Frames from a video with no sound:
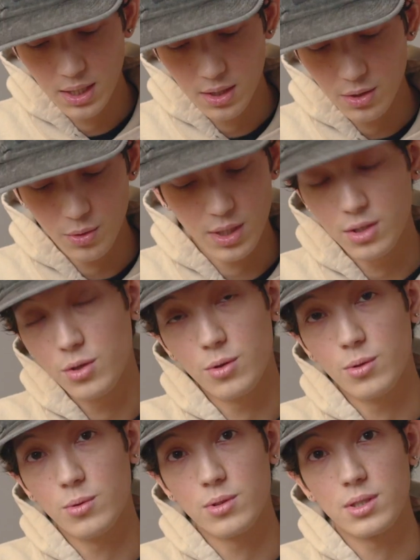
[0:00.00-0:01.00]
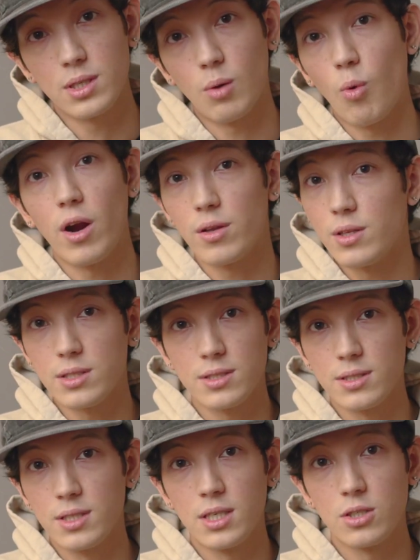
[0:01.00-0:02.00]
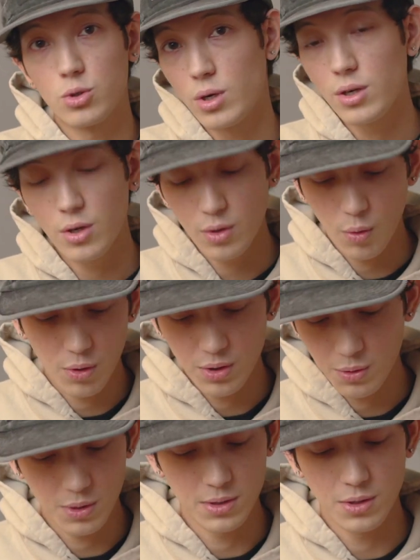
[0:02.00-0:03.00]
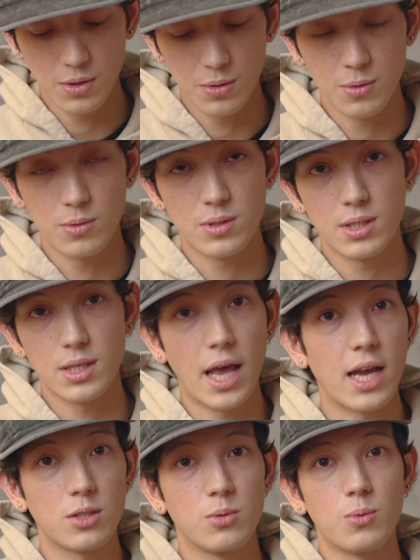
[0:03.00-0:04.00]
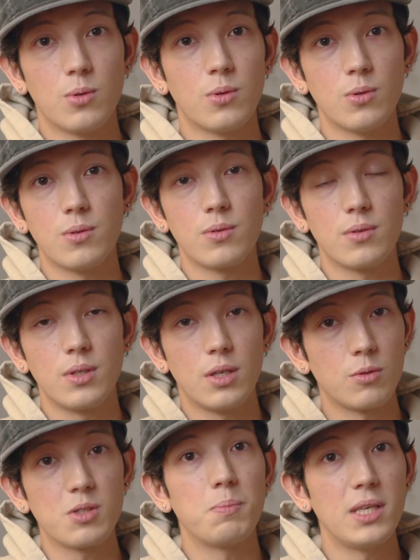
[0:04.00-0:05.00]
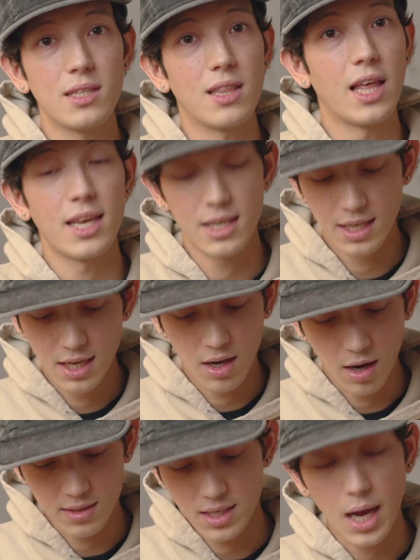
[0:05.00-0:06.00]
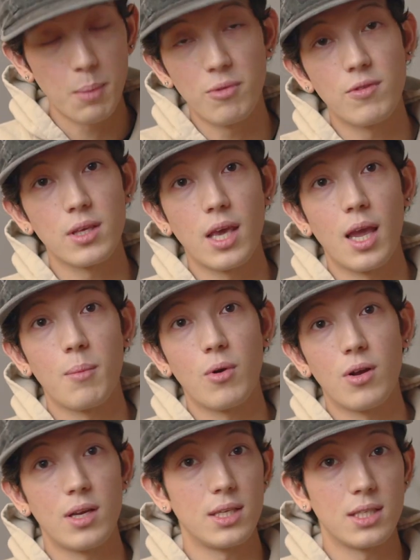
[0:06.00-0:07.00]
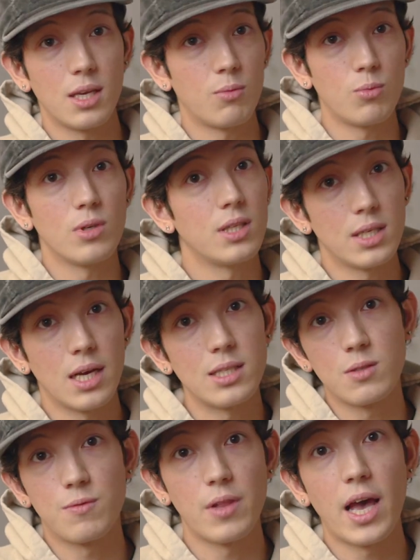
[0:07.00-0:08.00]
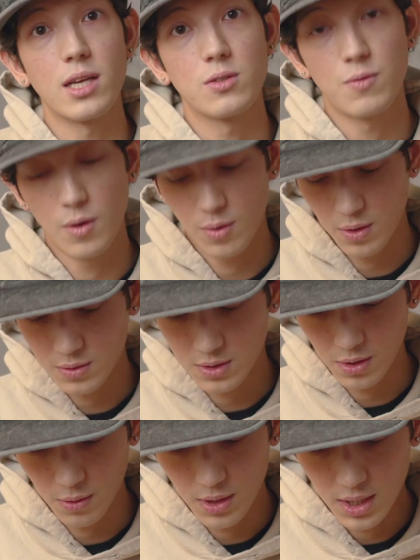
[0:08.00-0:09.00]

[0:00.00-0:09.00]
you can use a wireless trigger or you can use an actual, you know, speed light on top of the camera and get really nice flash photos. So